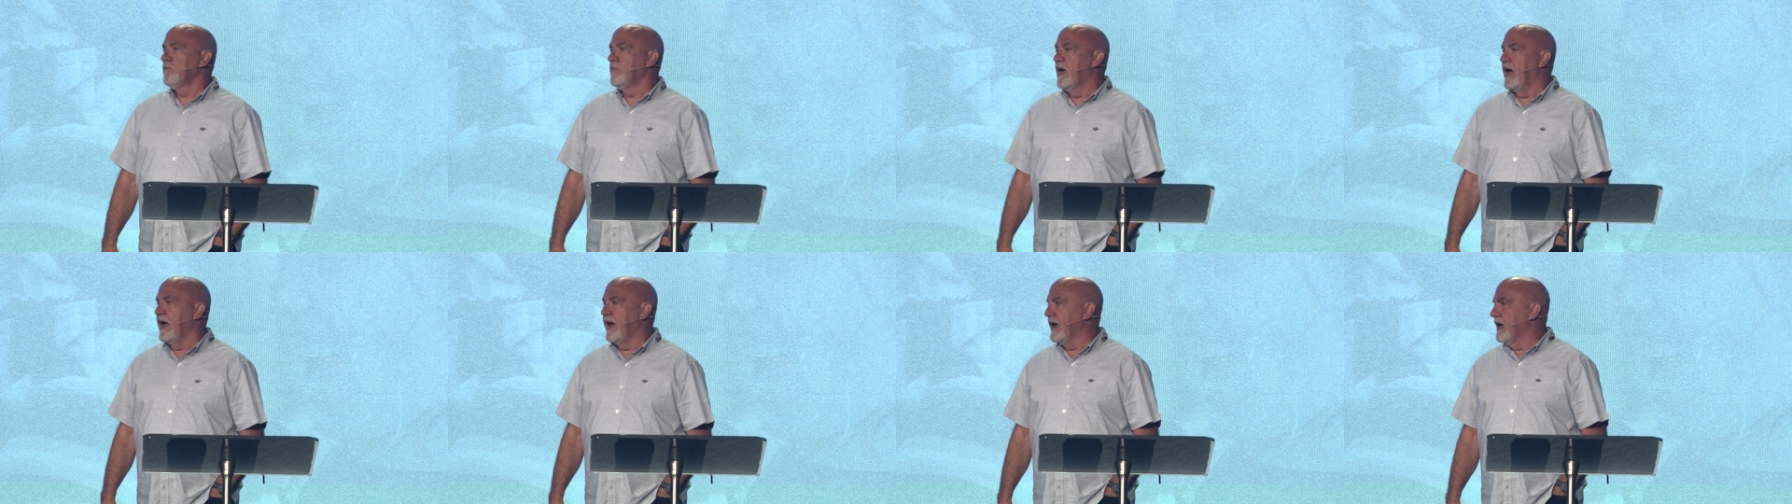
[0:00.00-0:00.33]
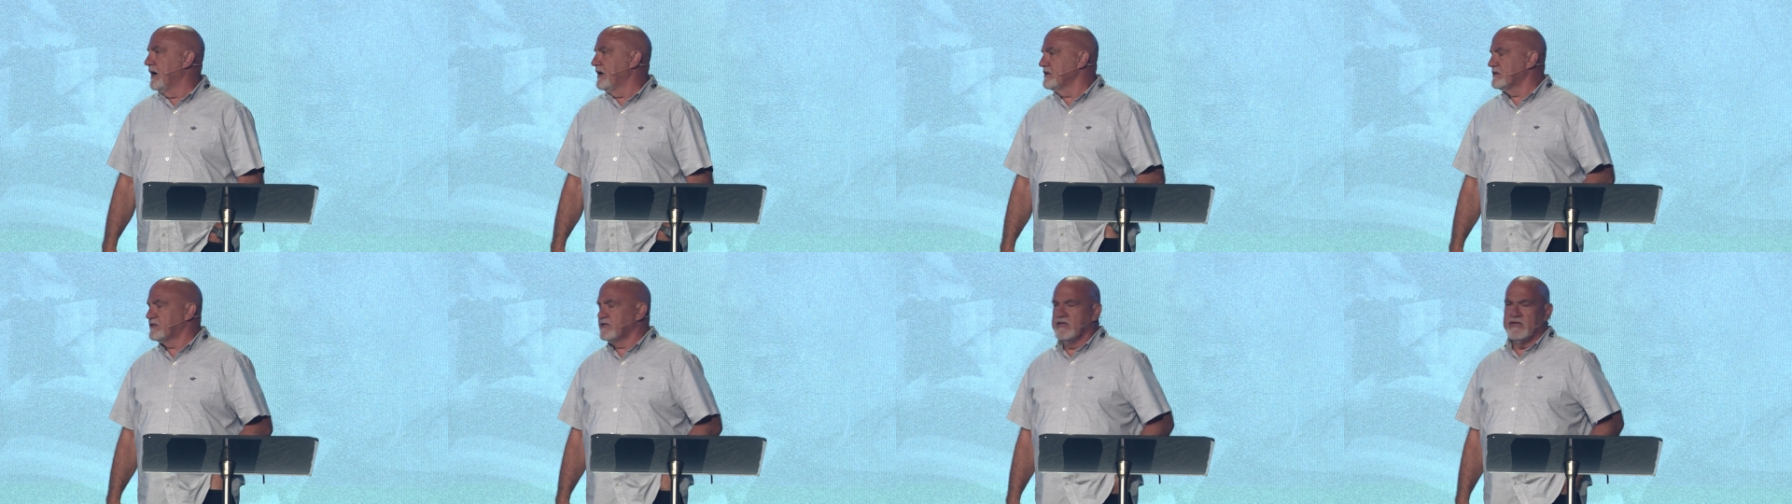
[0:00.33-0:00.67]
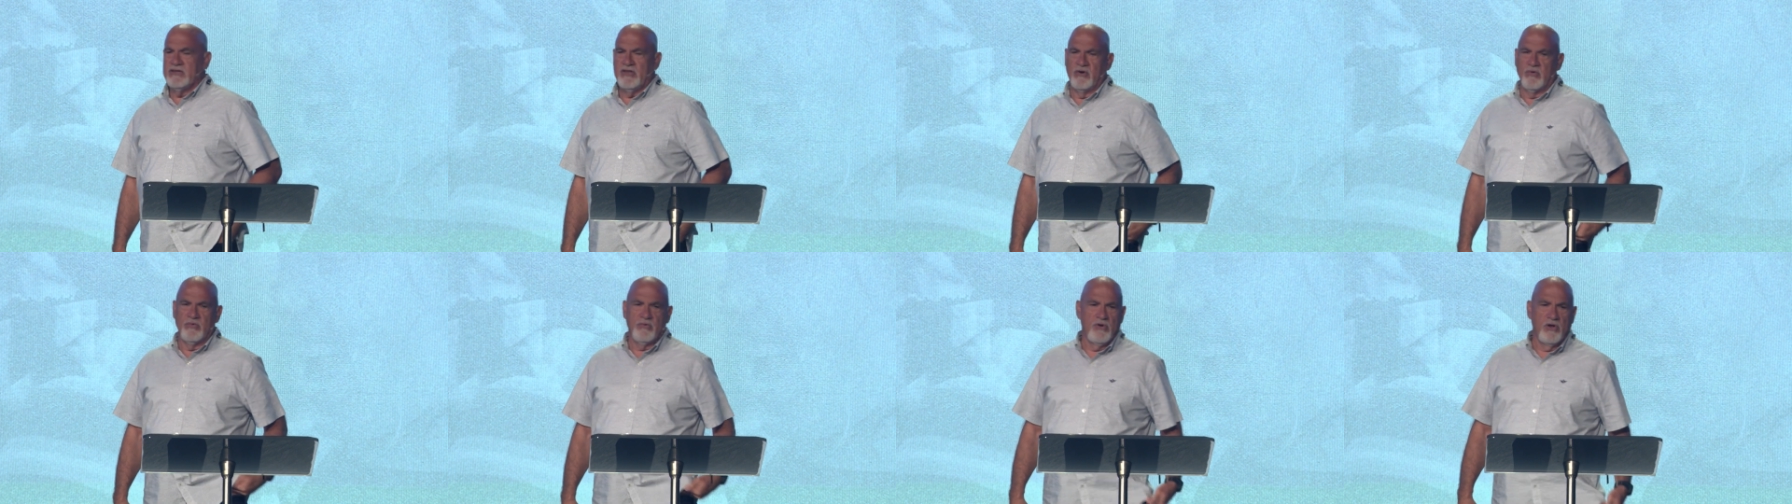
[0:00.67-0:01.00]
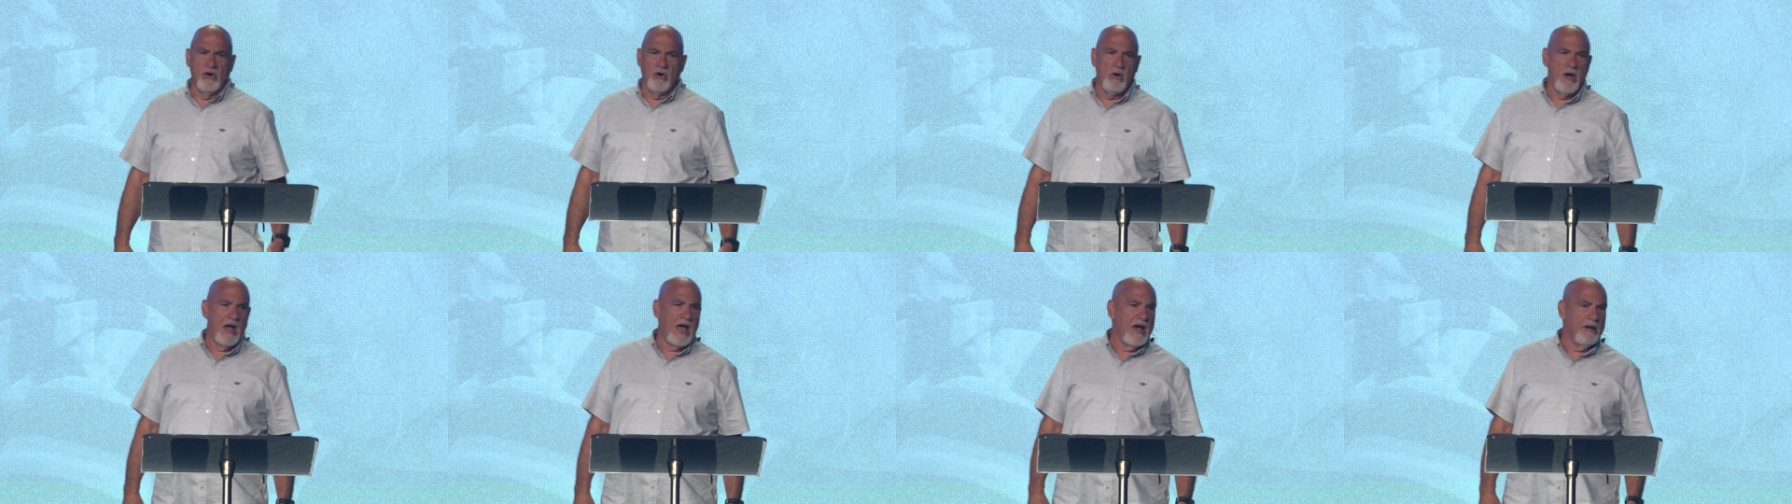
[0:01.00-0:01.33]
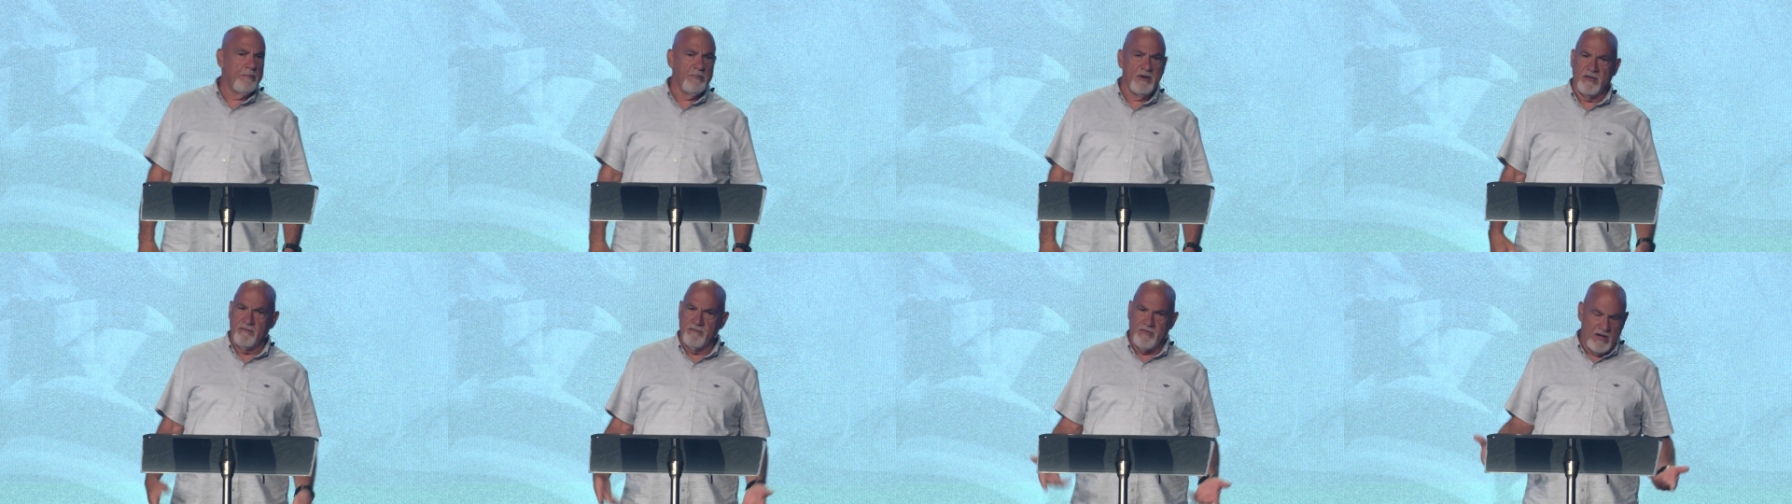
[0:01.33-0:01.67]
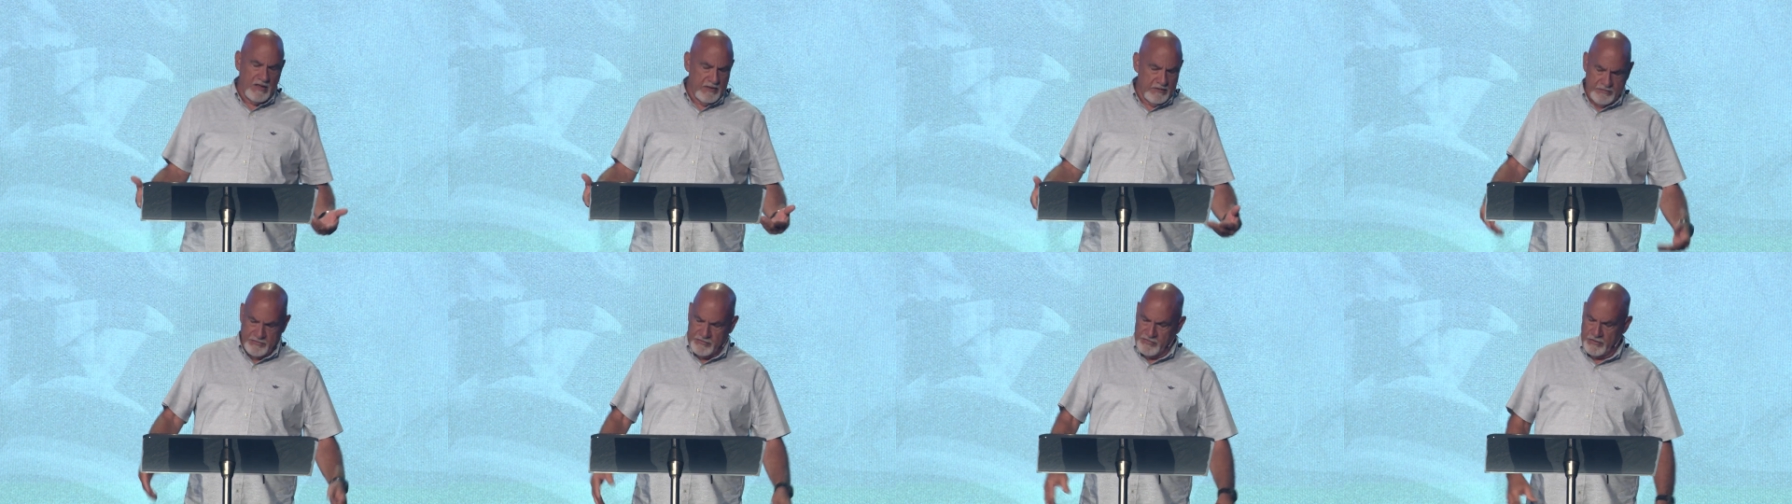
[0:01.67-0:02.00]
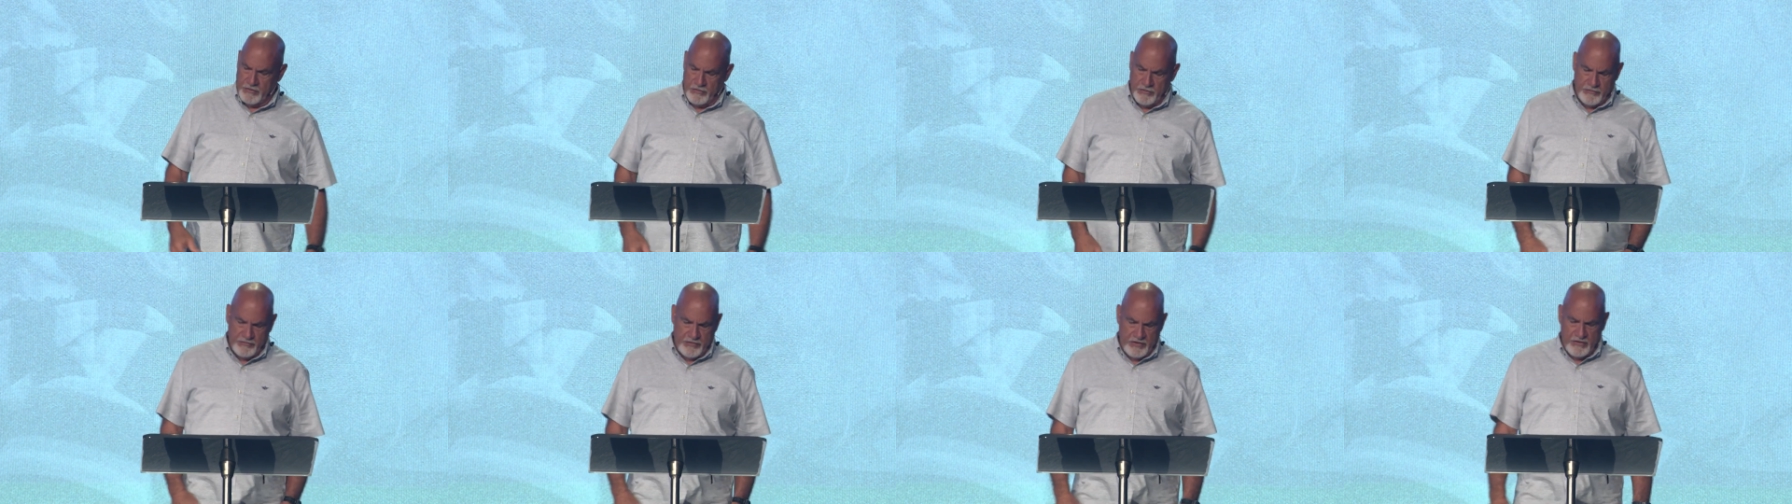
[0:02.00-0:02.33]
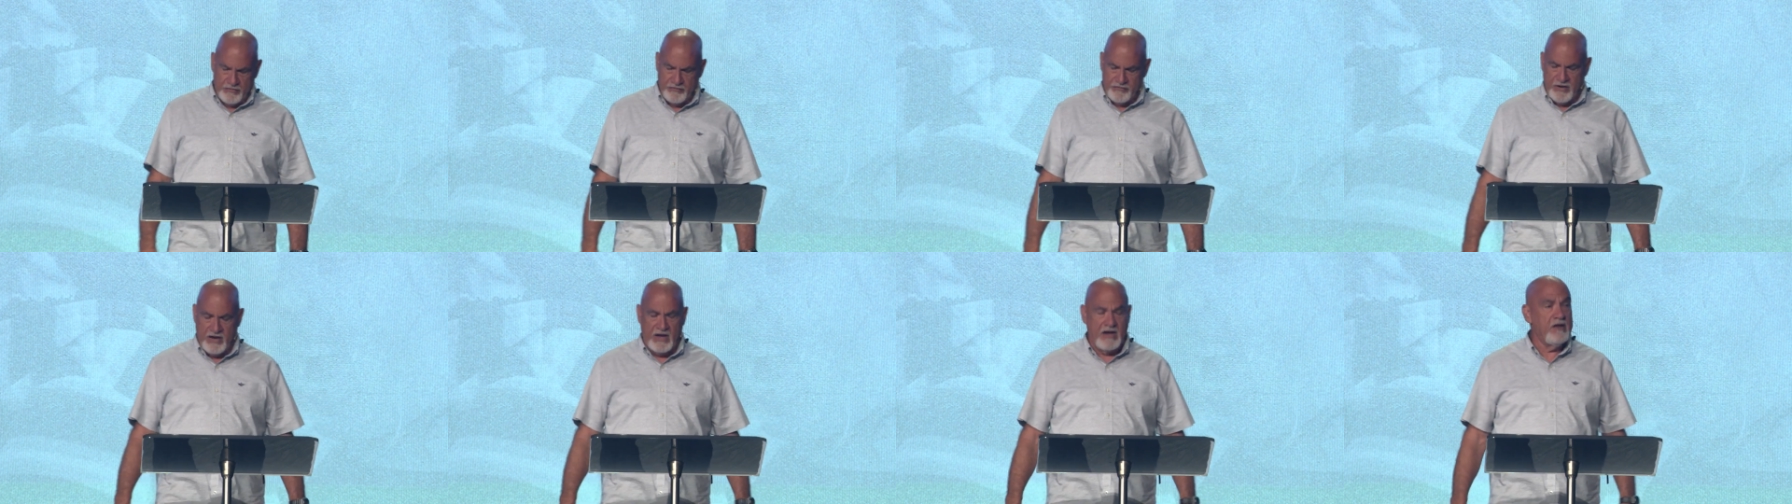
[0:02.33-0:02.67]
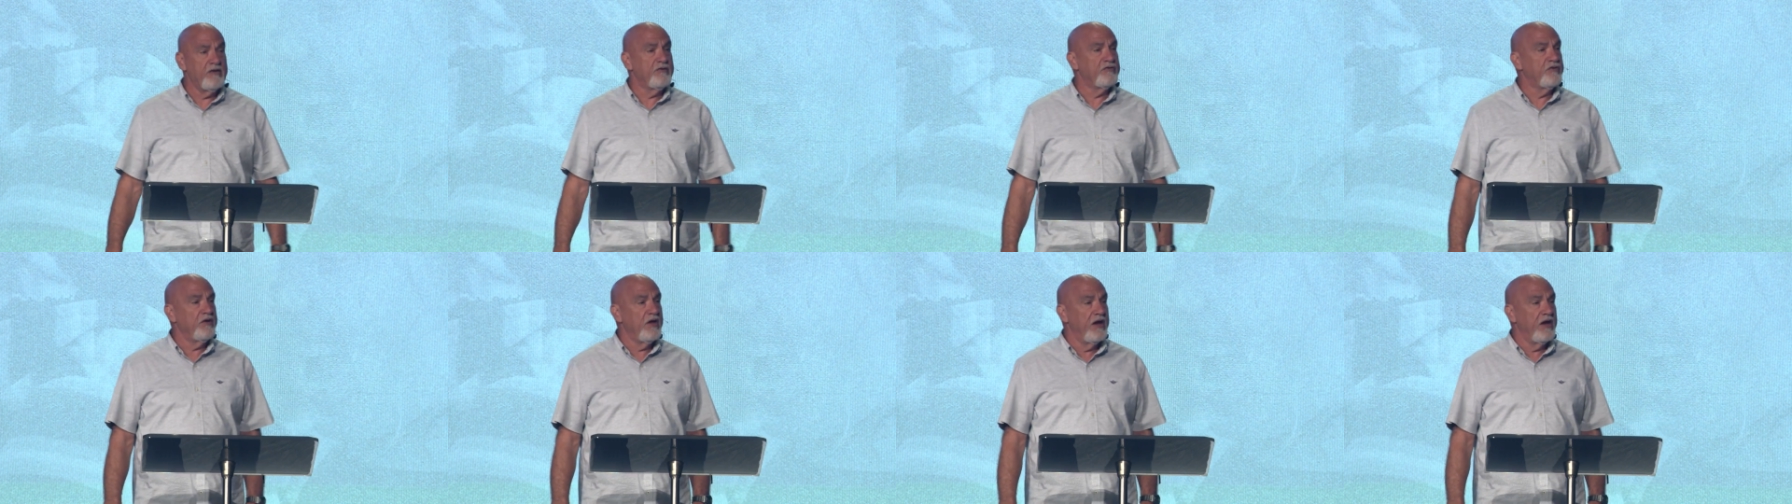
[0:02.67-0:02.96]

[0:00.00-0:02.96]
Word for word: I honestly don't know how many volunteers it takes